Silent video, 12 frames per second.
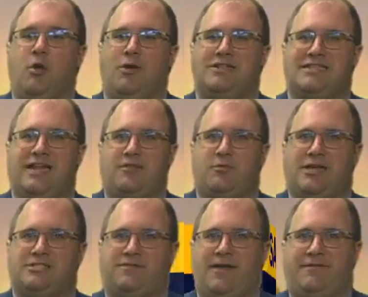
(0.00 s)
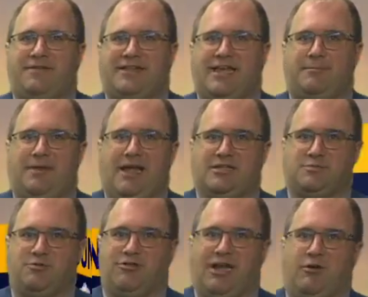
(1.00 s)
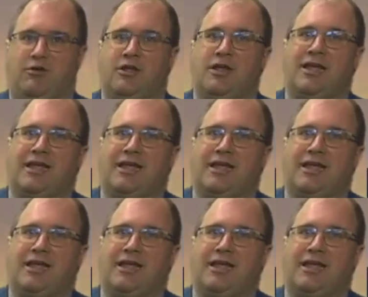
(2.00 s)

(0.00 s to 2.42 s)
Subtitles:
Winds out of the west, 5 to 10 miles per hour.